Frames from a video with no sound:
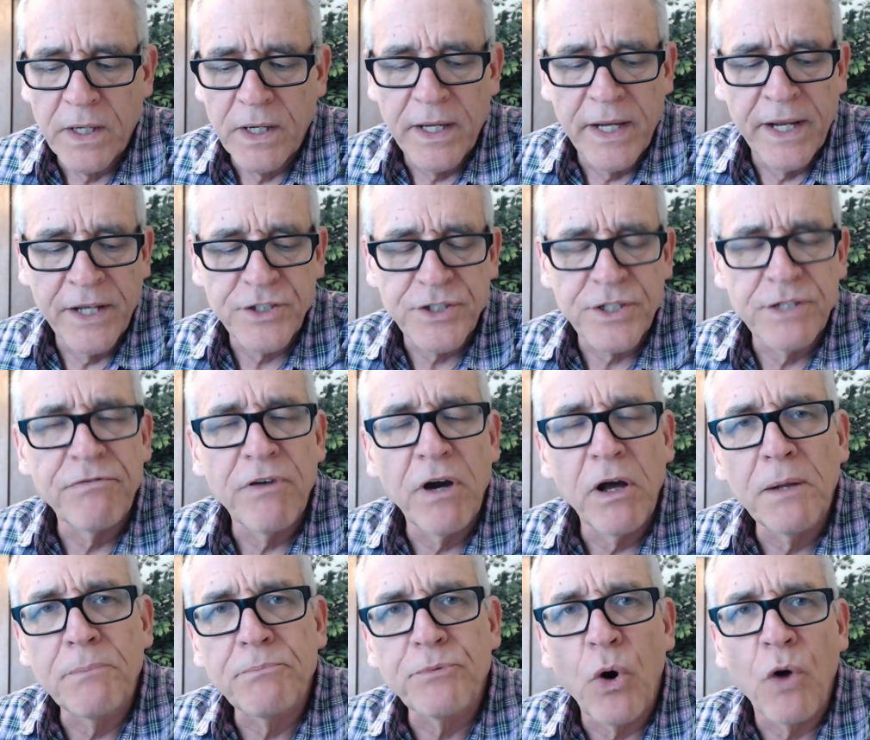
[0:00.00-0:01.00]
it's
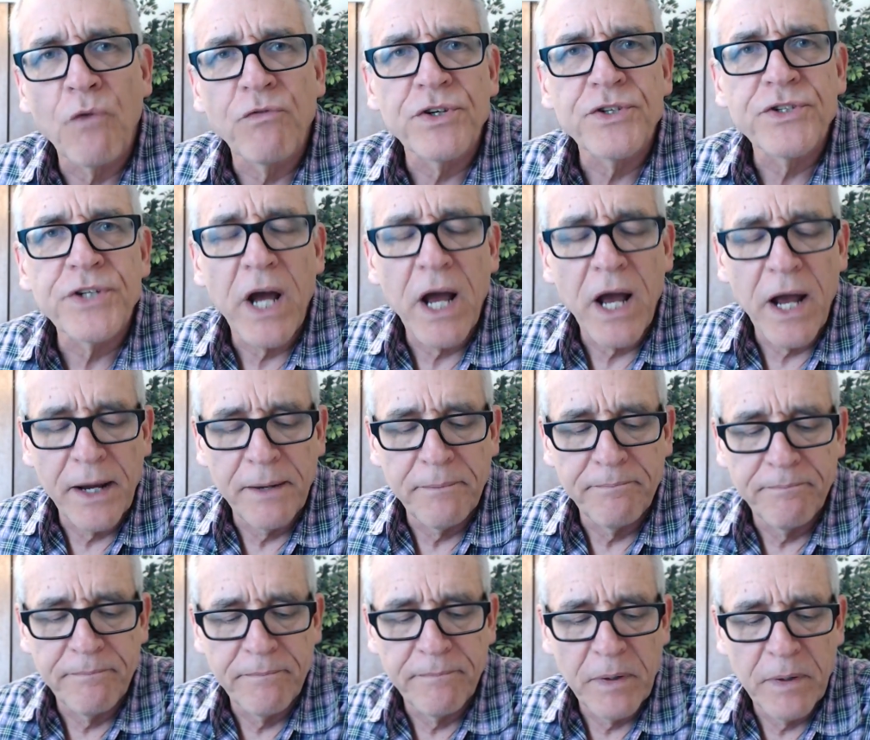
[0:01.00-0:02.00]
developed over time
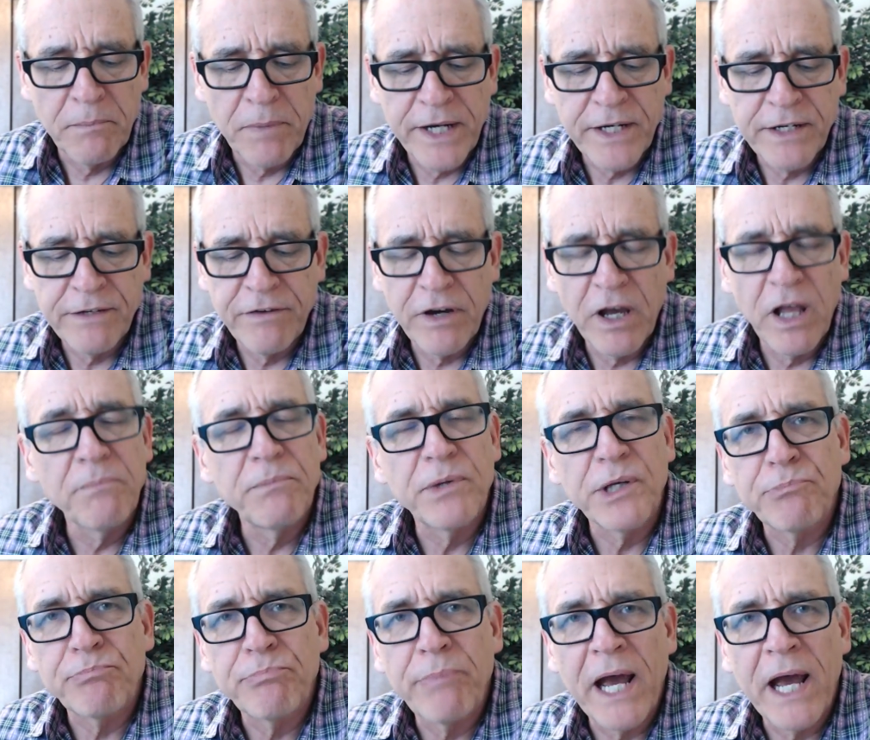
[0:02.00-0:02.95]
by developing